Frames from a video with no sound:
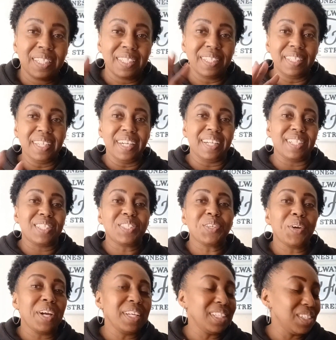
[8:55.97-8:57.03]
Yes, yeah, so
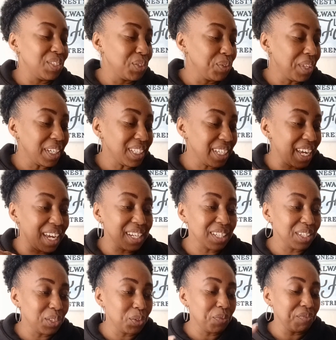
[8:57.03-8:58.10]
I do like to add a
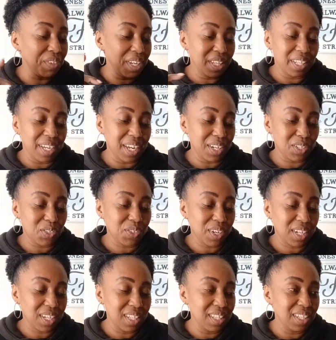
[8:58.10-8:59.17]
little vanilla
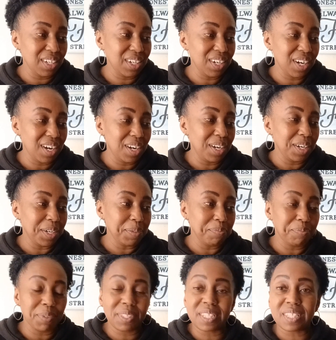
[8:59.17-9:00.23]
extract in there, um,
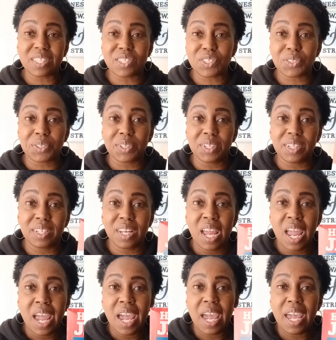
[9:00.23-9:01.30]
but this is good
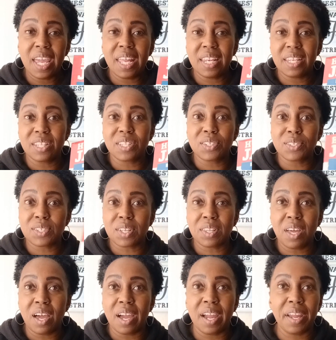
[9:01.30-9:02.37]
and there's a
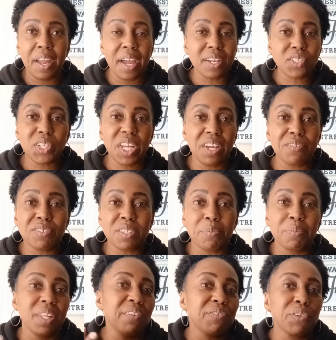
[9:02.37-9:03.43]
lot. I actually have
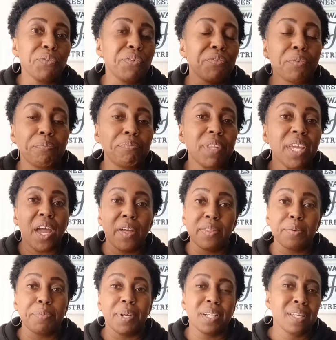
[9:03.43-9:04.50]
some left over from
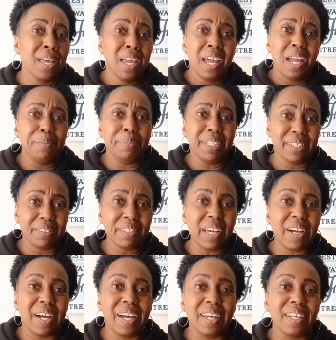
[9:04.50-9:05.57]
other blog. I made a
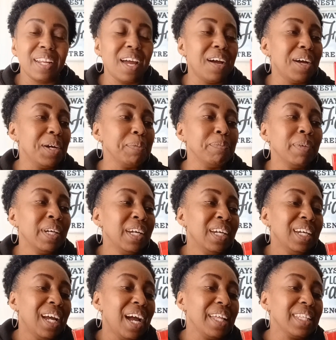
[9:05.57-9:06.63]
lot. Um,
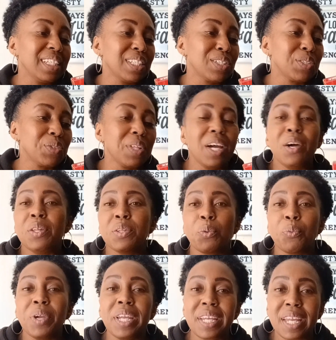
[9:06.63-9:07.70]
I like to do that on the
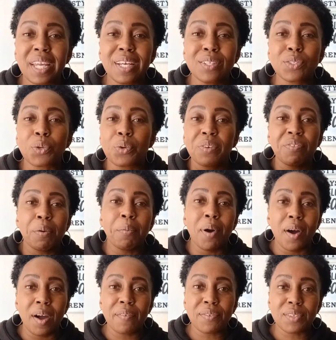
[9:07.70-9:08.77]
weekends or if I'm
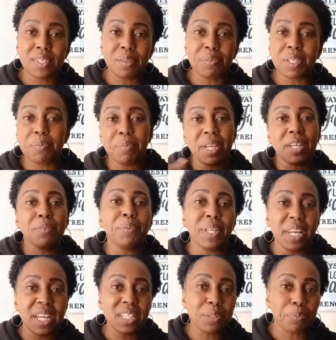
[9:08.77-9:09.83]
off or something, make him a
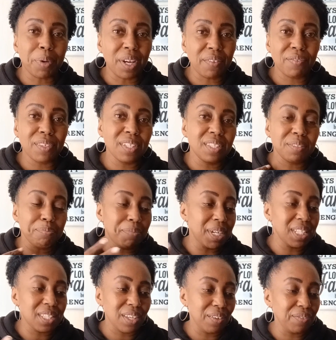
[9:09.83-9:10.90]
nice breakfast,
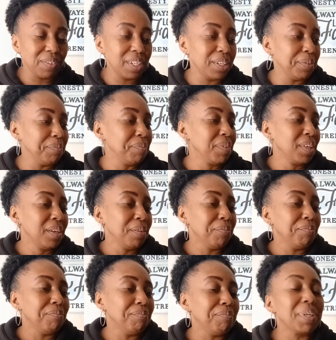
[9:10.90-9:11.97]
myself and him,
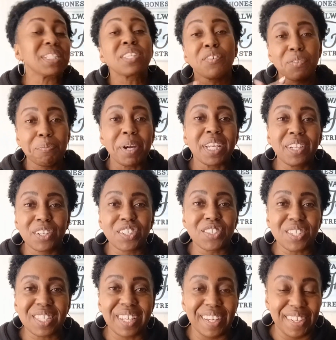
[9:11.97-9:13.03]
myself and my younger
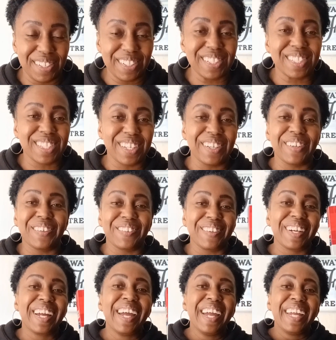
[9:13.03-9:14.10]
son. So
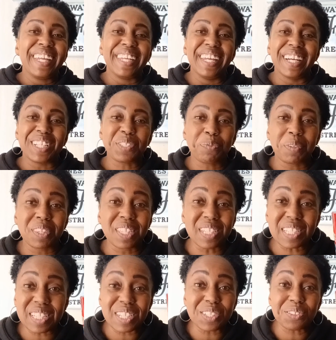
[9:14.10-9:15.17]
yes, but
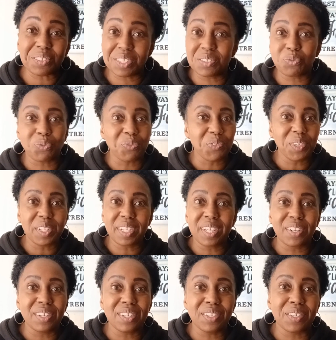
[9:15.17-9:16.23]
this is, it's really
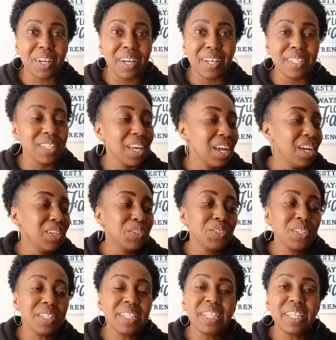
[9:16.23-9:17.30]
good, you guys. You
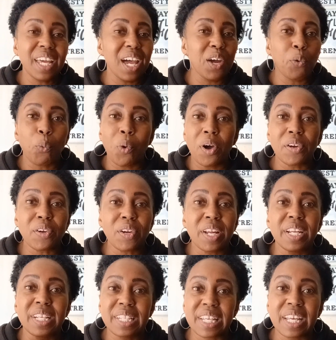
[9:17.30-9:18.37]
just need to add water and
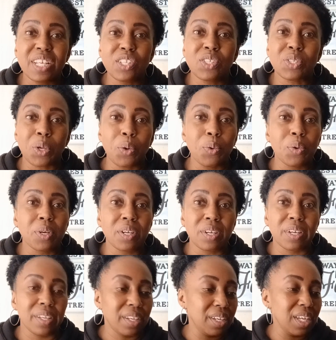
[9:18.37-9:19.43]
it tastes so
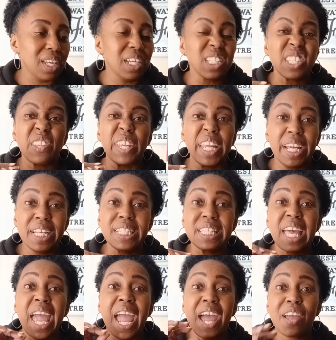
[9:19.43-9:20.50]
good. And it's nice
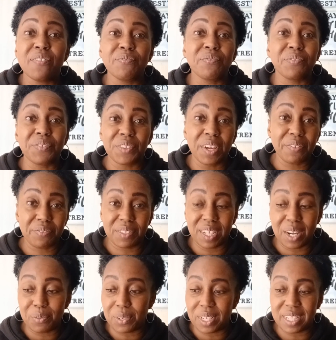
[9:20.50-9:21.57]
and fluffy, I
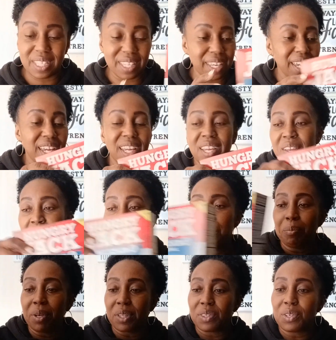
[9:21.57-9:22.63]
want to say.
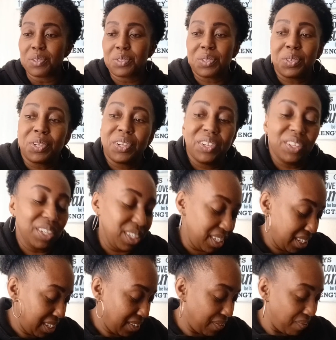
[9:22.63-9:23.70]
But those are good.
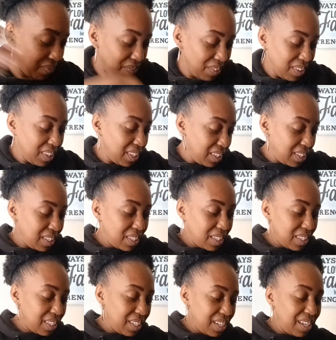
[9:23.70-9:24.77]

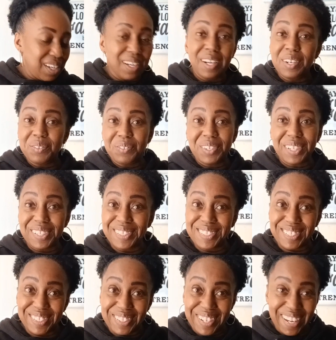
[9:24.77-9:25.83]
Uh, what
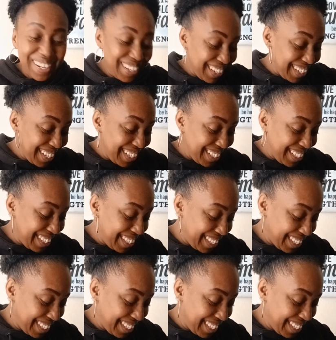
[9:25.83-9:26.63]
else, you guys?